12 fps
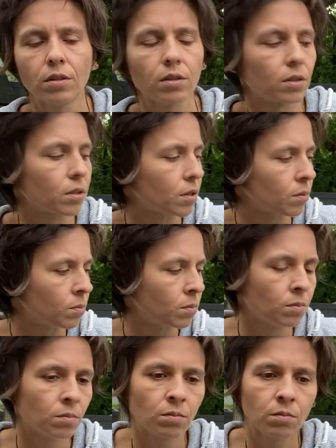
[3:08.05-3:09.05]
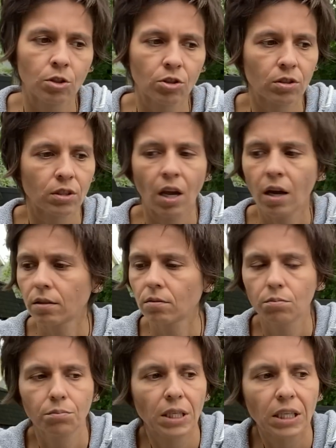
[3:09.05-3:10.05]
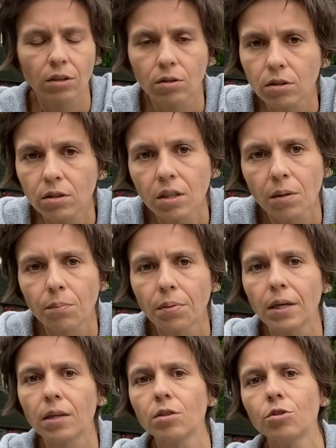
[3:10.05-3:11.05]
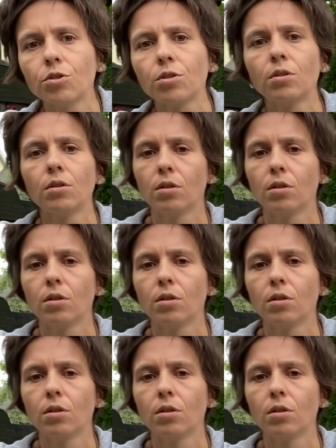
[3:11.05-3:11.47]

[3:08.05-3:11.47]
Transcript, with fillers: There's some just not being on the same page